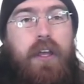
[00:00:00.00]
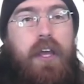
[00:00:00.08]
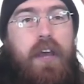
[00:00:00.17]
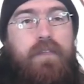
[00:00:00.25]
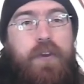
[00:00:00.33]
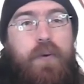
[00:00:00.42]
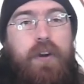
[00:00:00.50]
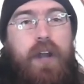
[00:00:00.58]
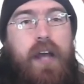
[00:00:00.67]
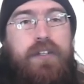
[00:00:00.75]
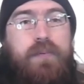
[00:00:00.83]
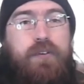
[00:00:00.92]
If you are
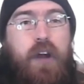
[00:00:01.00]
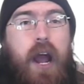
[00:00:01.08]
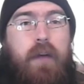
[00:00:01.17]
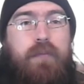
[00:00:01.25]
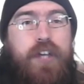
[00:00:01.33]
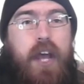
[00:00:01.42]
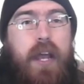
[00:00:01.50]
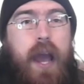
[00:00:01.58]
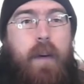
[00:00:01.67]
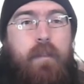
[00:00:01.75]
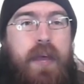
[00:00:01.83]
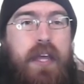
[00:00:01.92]
not subscribed, check
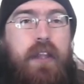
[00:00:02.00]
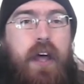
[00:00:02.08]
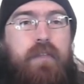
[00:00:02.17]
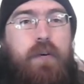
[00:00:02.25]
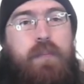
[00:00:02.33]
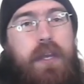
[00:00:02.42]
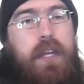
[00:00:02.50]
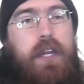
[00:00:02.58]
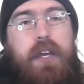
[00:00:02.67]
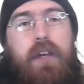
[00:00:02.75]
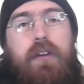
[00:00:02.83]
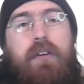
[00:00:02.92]
out Mid-Level
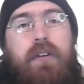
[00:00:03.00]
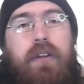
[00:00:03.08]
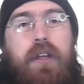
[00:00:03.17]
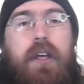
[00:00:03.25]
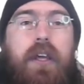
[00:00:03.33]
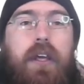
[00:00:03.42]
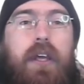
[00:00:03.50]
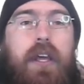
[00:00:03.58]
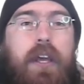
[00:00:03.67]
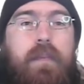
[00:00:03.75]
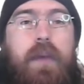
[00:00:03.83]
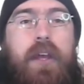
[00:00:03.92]
Media.
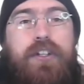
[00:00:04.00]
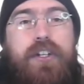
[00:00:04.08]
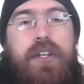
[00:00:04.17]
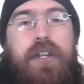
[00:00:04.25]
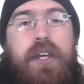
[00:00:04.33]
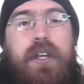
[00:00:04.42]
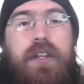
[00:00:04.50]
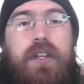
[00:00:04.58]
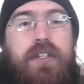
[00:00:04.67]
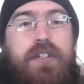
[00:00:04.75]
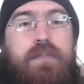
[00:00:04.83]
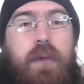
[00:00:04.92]
He mentioned that
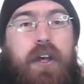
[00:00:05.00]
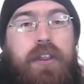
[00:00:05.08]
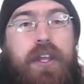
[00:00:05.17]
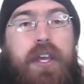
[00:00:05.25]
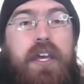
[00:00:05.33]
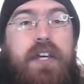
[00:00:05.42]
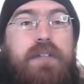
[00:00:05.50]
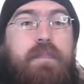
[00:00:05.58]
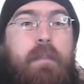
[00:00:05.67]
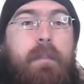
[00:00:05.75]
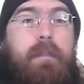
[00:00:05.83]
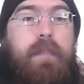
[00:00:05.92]
this month is
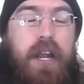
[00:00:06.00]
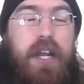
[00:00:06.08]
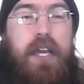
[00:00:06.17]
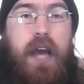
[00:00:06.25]
Buddy